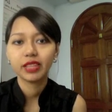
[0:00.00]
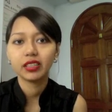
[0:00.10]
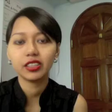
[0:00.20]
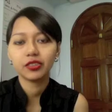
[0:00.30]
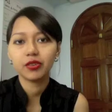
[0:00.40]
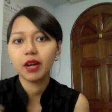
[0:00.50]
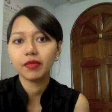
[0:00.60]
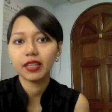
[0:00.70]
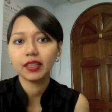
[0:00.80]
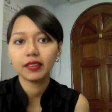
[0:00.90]

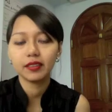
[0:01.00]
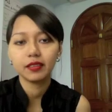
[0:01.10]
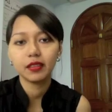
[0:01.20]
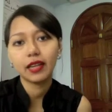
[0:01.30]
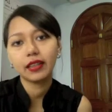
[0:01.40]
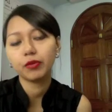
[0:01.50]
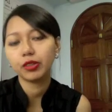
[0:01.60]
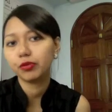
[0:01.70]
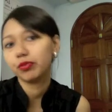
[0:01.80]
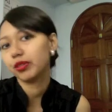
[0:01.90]
describe things, I
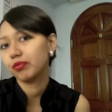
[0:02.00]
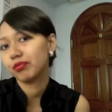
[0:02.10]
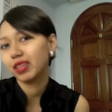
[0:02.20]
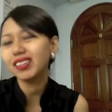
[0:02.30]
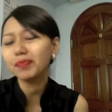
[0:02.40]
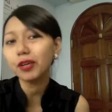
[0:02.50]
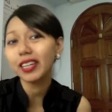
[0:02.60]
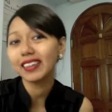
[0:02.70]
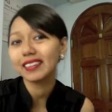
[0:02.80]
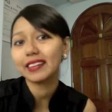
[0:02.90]
think it's pretty
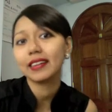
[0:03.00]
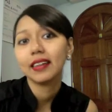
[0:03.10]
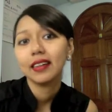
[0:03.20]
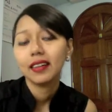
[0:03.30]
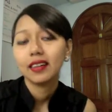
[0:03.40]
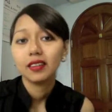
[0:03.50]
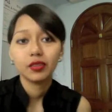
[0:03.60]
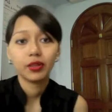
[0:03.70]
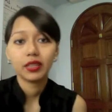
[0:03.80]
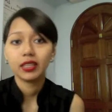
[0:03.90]
easy.
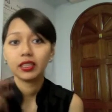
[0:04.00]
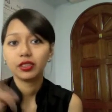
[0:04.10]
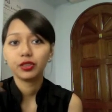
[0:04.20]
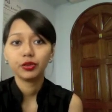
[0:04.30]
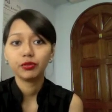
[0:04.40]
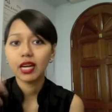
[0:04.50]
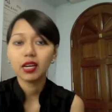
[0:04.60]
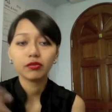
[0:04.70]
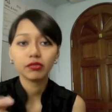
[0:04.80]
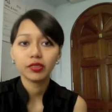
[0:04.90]
with the two
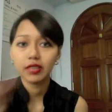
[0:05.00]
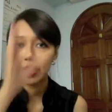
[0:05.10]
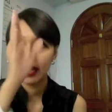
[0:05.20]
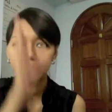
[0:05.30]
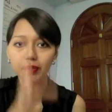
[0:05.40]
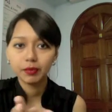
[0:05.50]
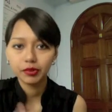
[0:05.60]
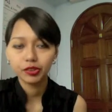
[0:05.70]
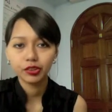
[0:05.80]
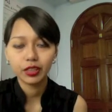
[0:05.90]
nouns and the
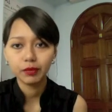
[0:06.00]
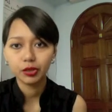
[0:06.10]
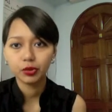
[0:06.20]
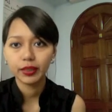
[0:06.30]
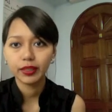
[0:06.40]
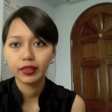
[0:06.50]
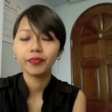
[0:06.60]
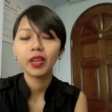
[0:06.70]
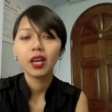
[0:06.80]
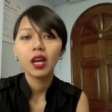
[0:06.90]
preposition in between.
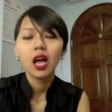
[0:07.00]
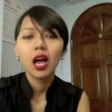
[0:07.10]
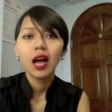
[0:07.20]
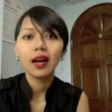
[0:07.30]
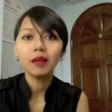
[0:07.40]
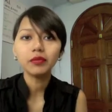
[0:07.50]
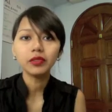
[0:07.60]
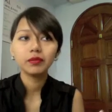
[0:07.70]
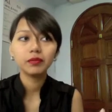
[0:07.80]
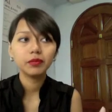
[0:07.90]
I'm
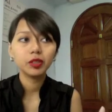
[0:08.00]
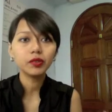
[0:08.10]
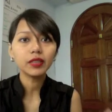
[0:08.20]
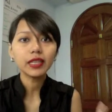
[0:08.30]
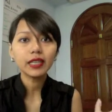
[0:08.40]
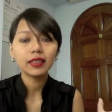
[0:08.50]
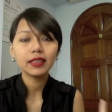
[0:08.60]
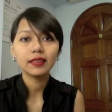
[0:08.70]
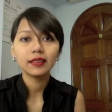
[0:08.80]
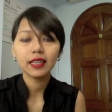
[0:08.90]
using
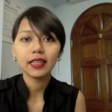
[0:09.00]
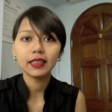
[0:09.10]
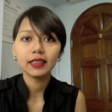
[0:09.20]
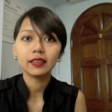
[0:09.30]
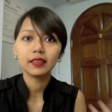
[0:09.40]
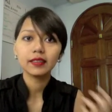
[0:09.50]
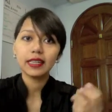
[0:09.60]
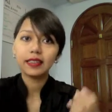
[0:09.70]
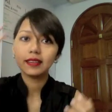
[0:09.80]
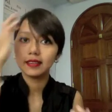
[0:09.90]
these tiny little
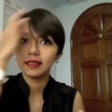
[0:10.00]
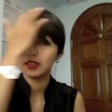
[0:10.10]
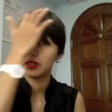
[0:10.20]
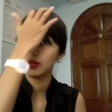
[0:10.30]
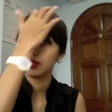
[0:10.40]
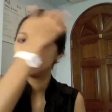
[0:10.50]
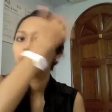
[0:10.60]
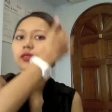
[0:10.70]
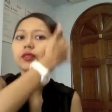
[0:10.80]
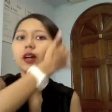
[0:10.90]
sentences to